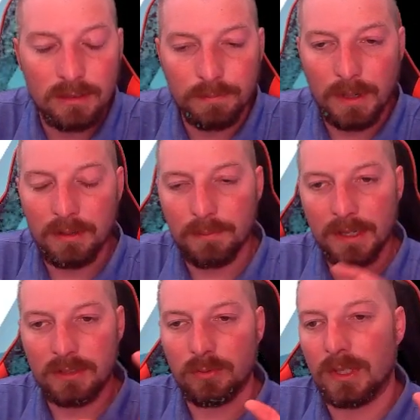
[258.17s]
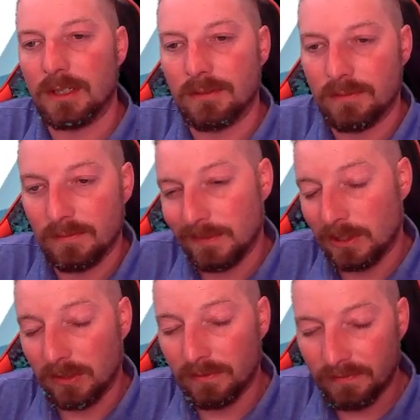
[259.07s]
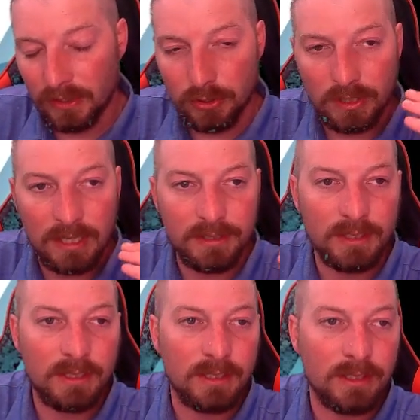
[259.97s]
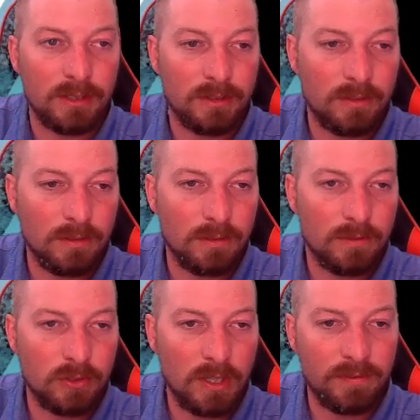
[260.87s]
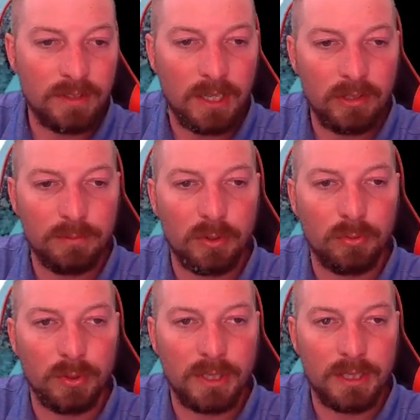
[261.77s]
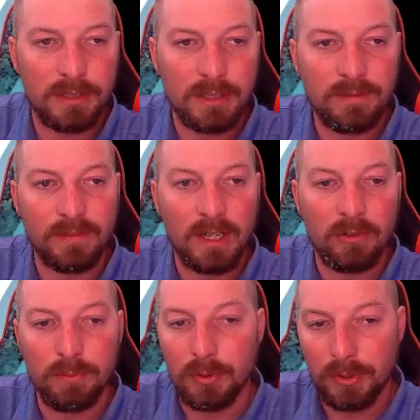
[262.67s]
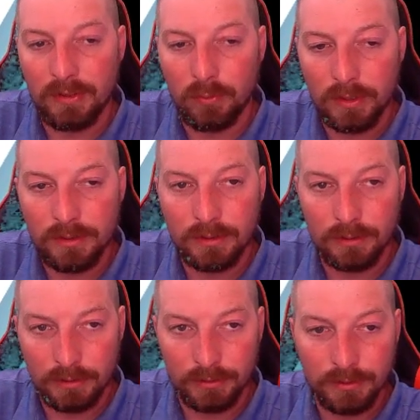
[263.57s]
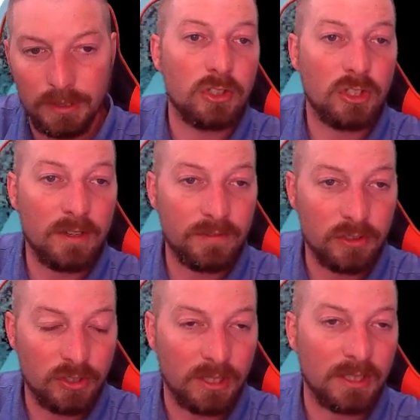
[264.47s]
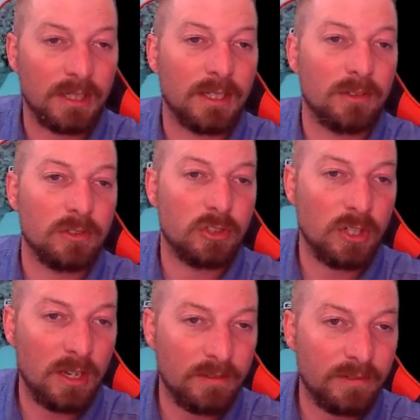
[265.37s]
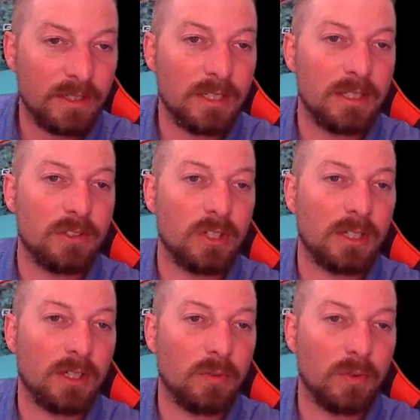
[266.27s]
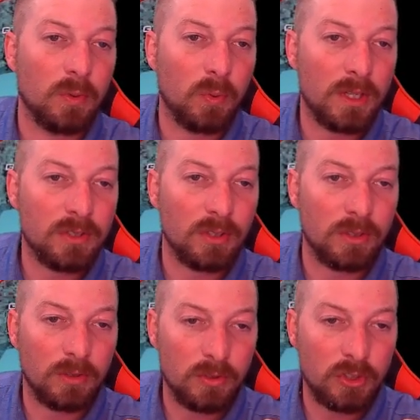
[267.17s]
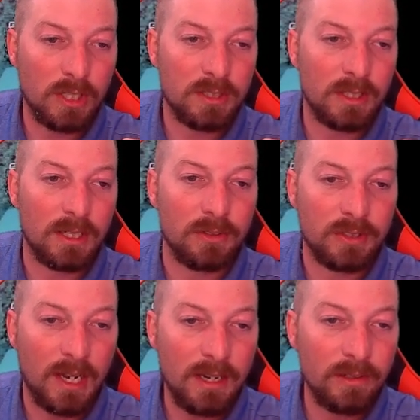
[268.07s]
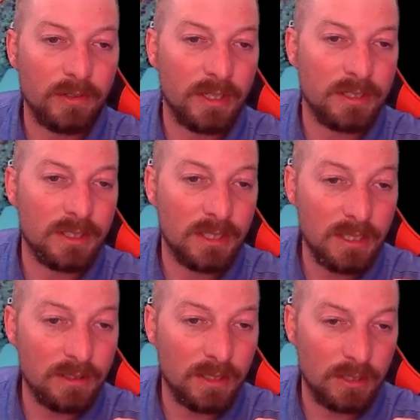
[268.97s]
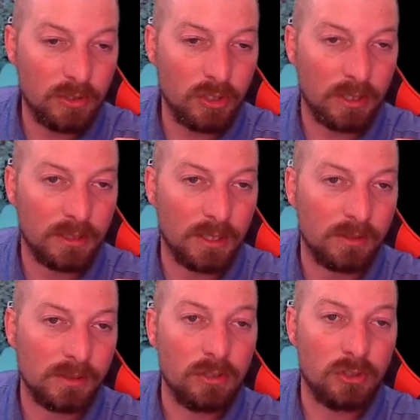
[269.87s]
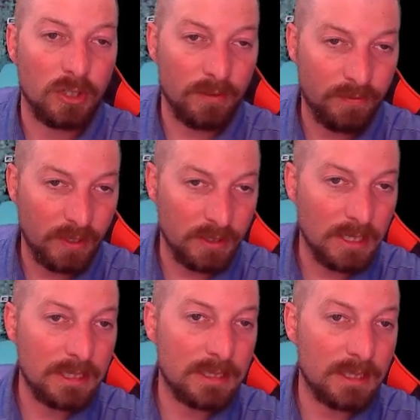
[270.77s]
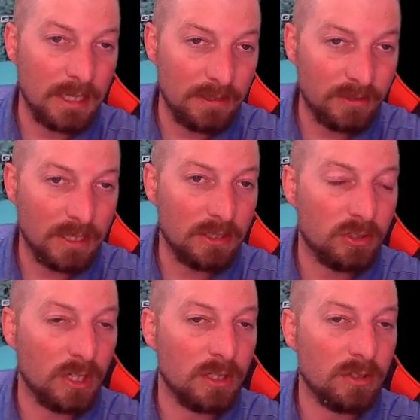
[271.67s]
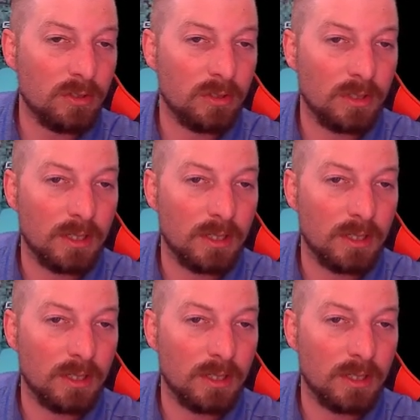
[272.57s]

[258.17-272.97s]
probably the best way to visualize it is Jeff and Tyler are both working on the same file. We both have white circles. Jeff is checking it out. Jeff is checking out with the white circle, checks it out. Tyler then sees that it's checked out. Jeff then saves a change.